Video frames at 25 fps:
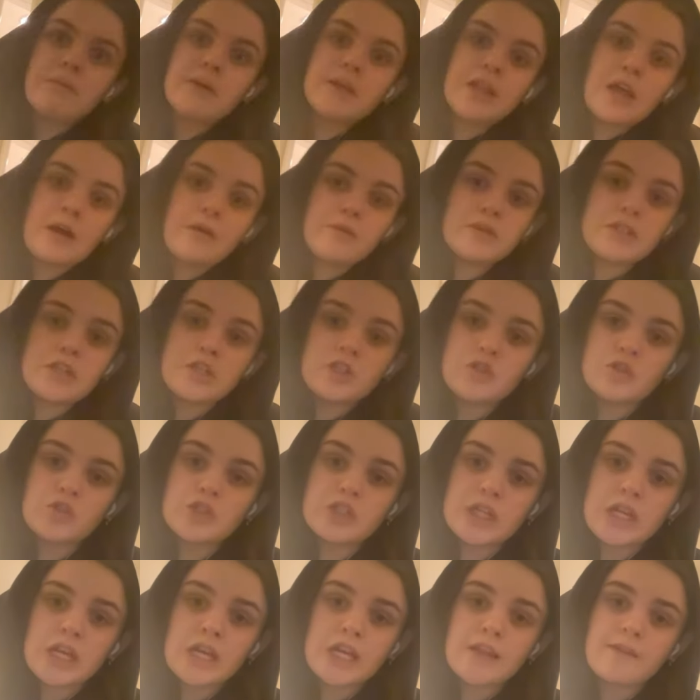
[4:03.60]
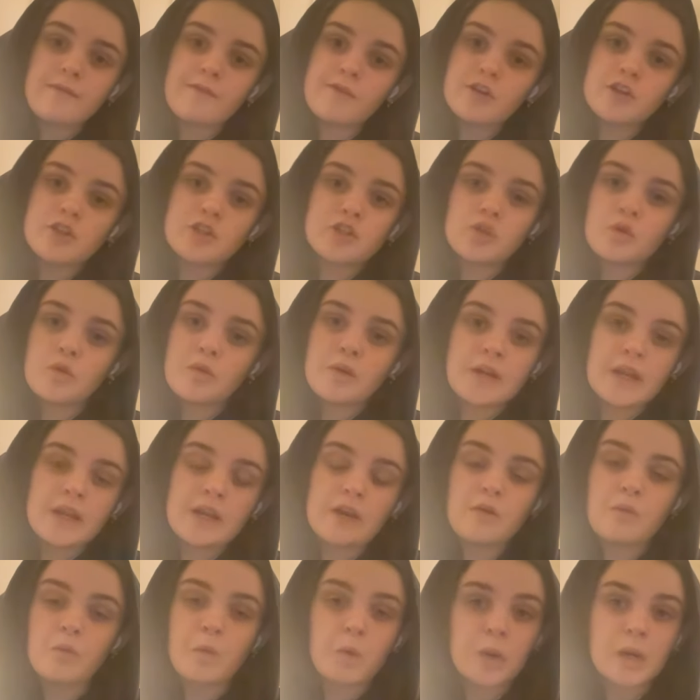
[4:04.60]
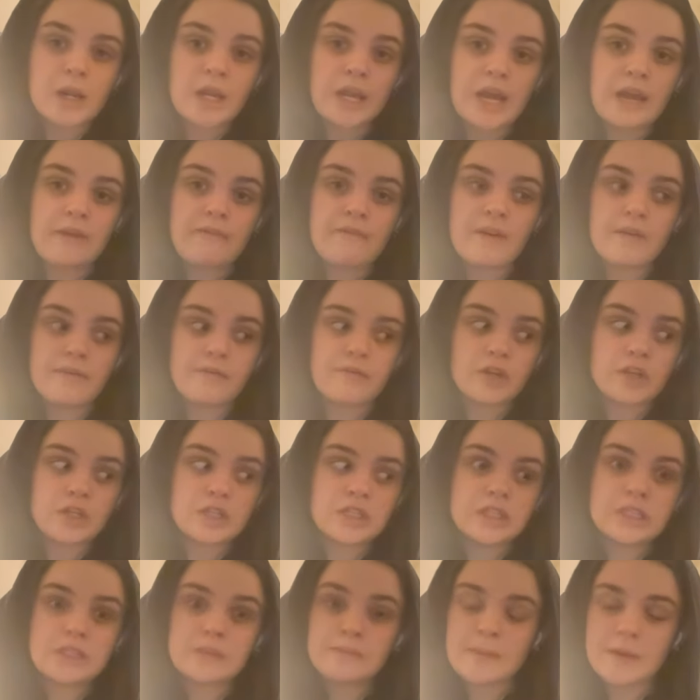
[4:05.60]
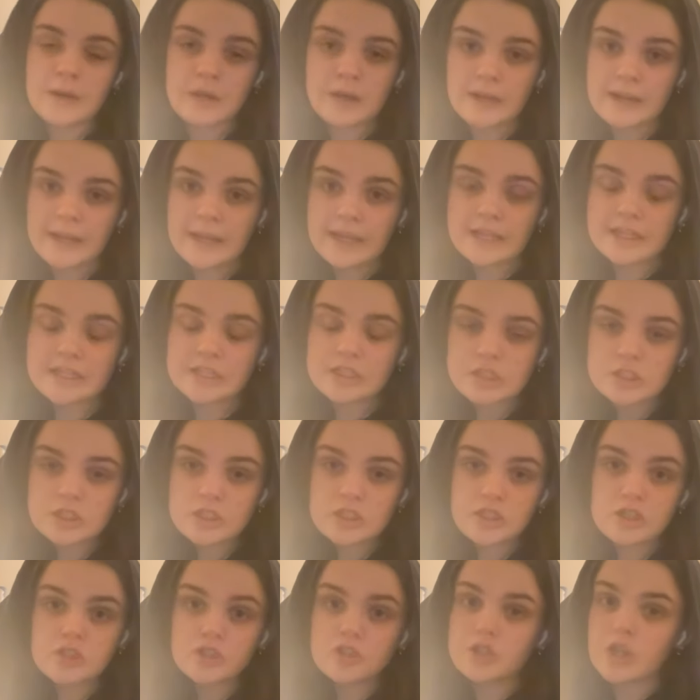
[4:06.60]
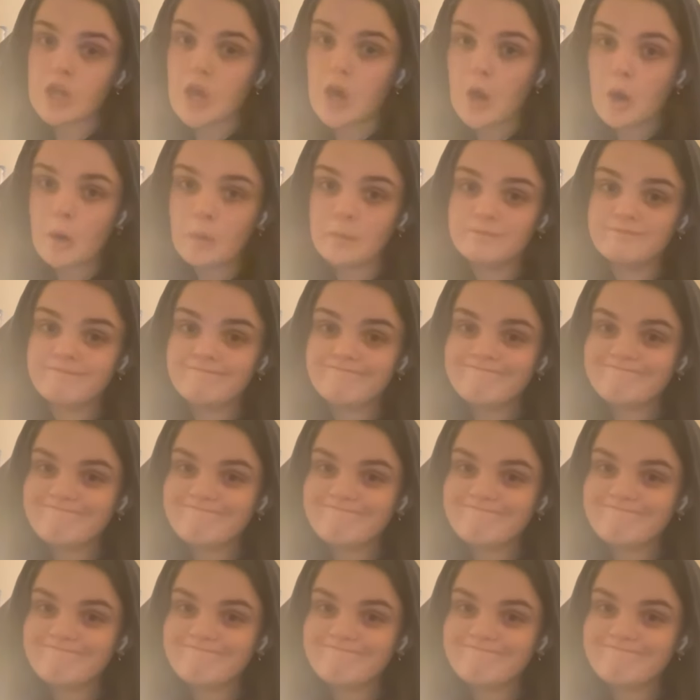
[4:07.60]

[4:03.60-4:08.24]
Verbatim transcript: I mean that was interesting. The first tornado warning I've ever experienced. So